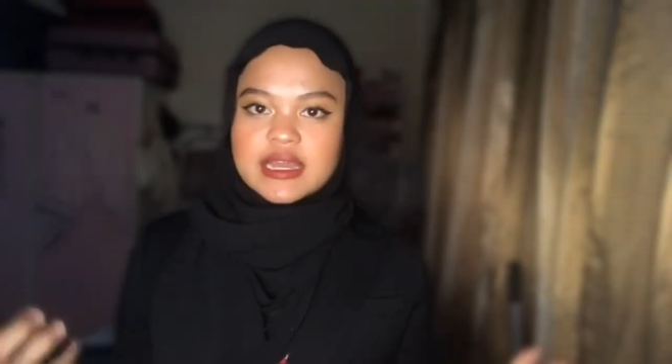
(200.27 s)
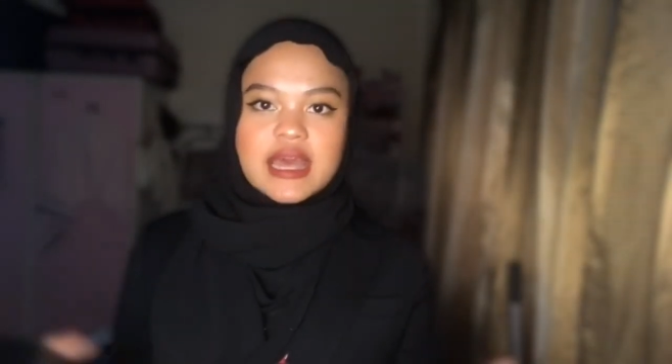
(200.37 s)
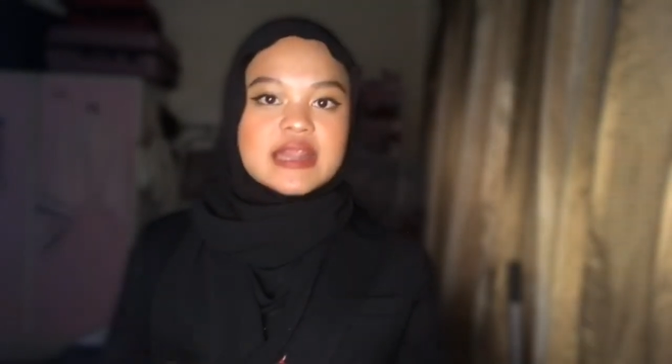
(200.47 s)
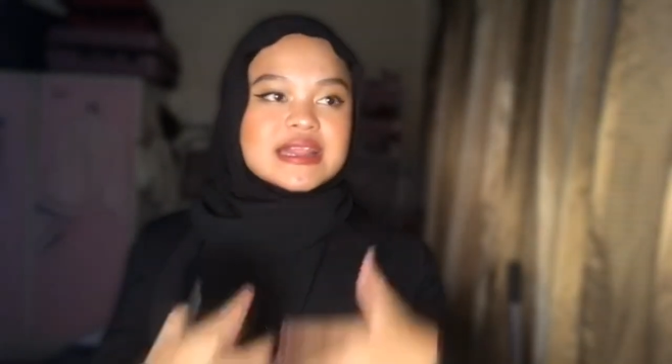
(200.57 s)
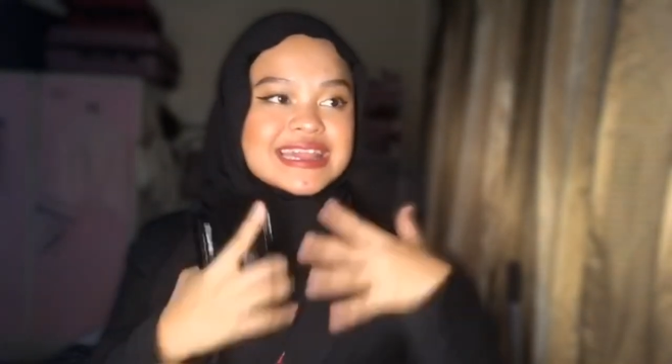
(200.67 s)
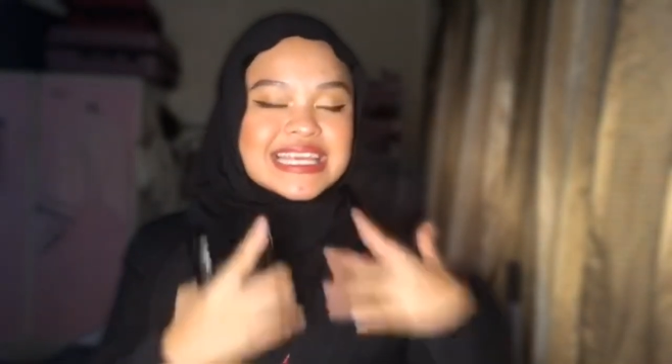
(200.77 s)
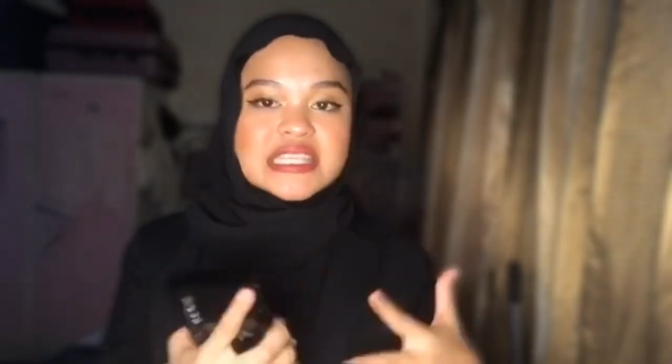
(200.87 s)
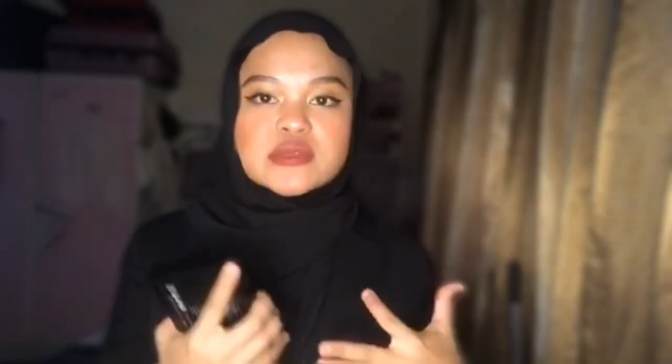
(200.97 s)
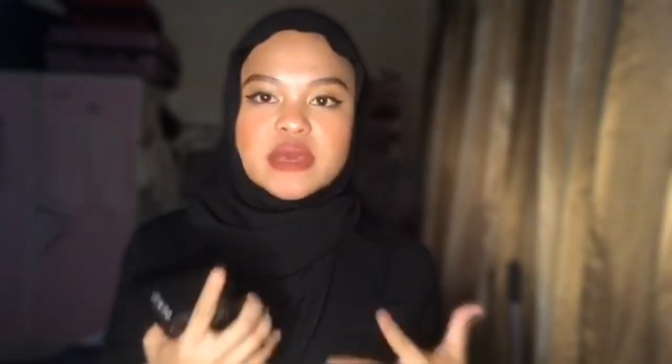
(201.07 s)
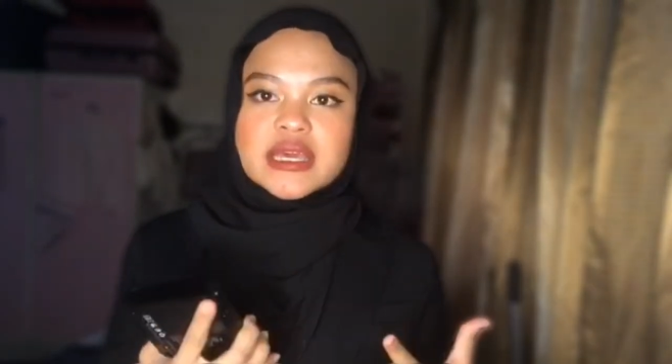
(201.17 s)
and
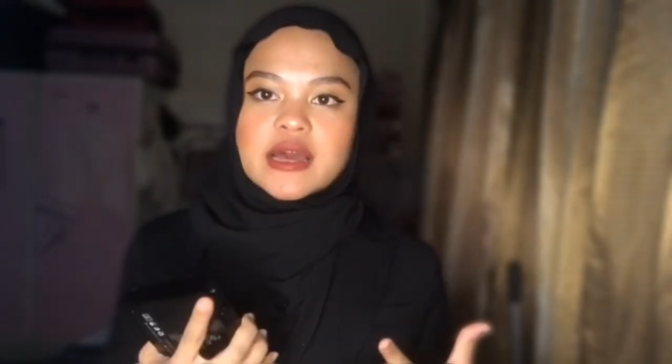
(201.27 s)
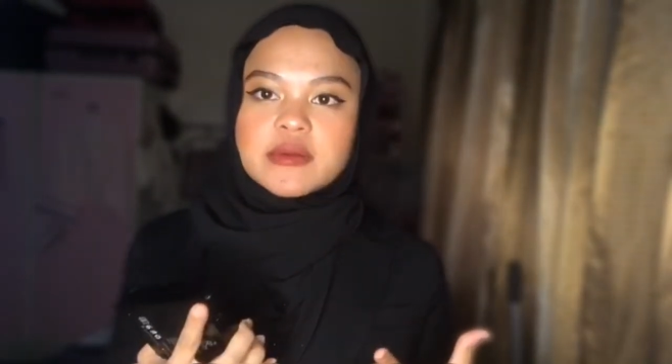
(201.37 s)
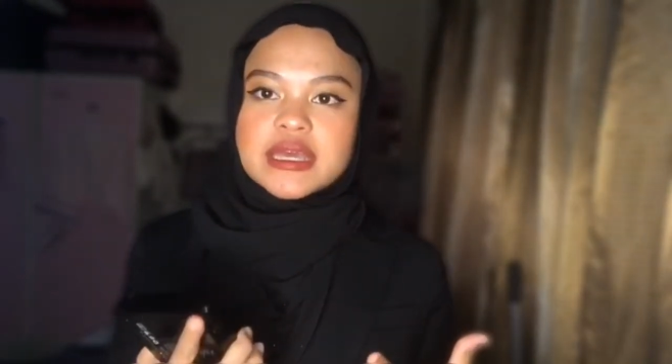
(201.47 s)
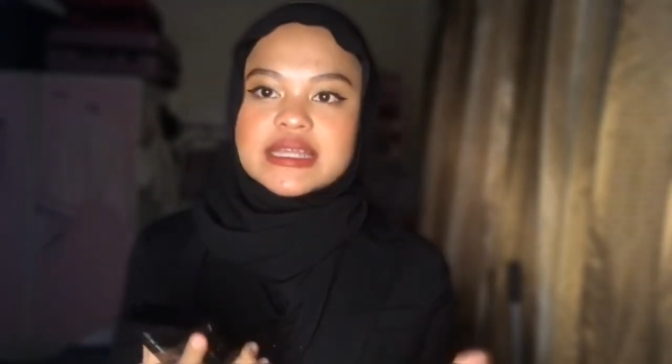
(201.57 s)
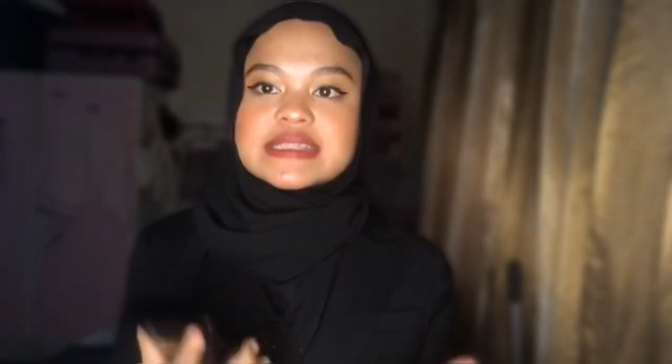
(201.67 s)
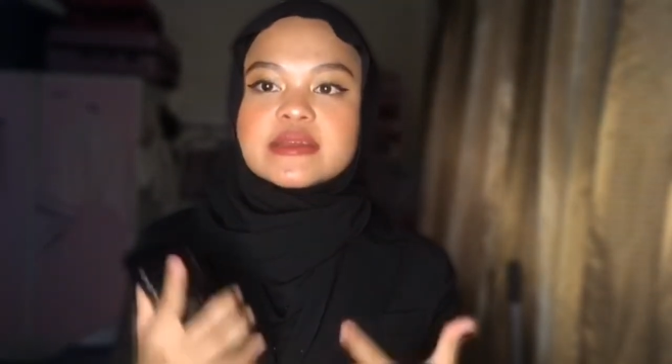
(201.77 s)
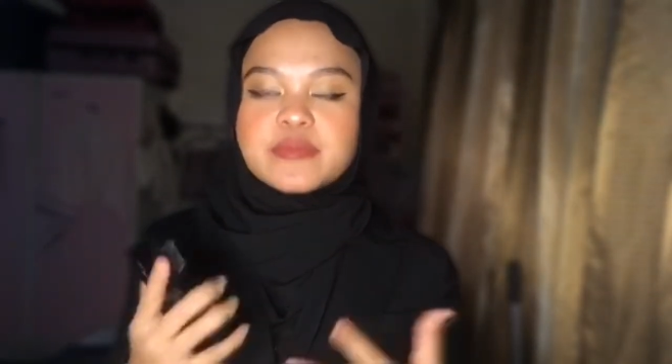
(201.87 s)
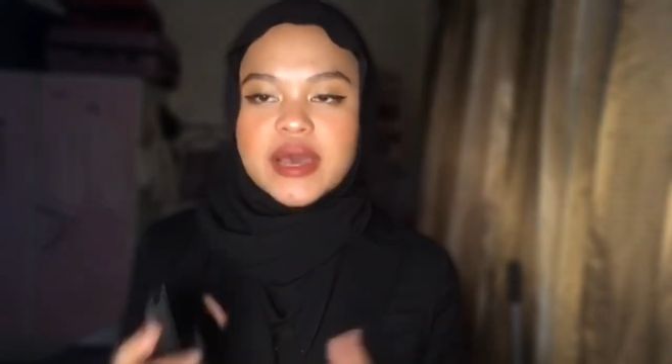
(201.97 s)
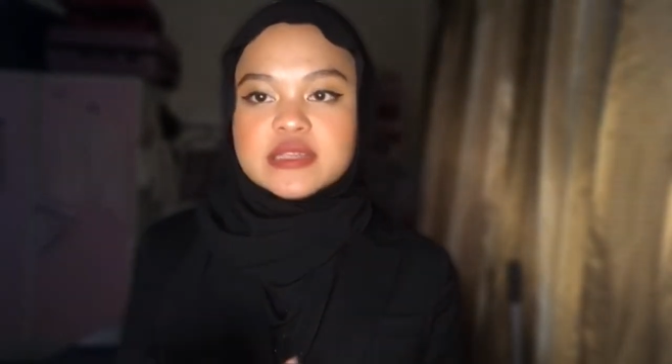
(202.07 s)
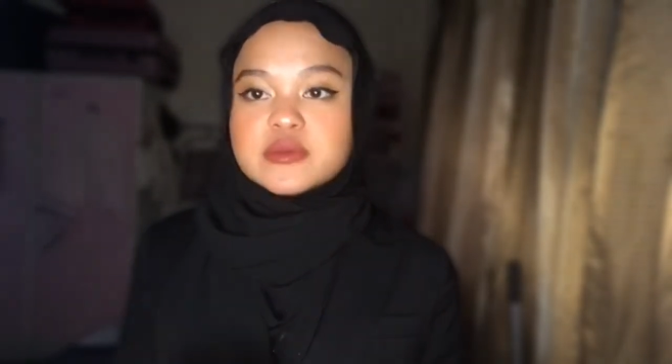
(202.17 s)
this makeup kit is the
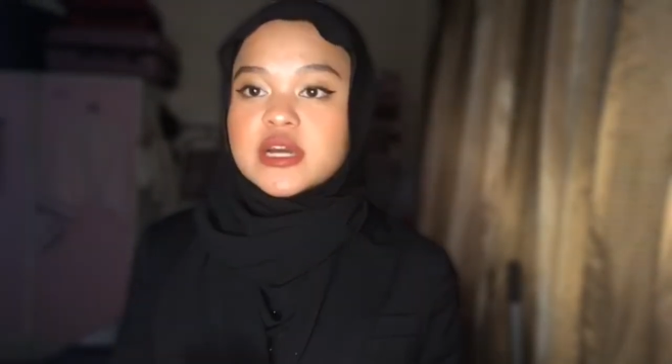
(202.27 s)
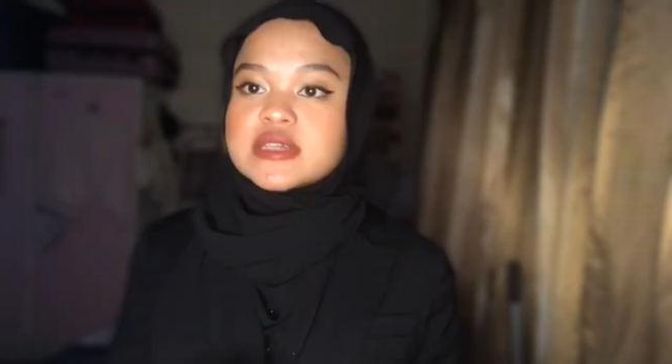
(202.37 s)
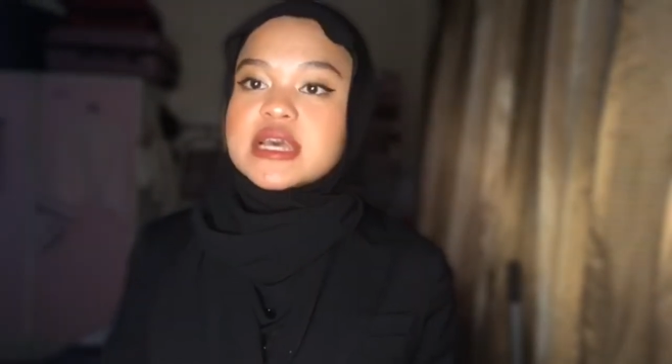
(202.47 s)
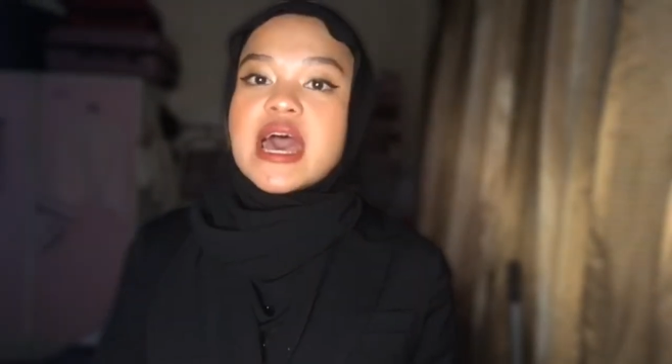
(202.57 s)
best because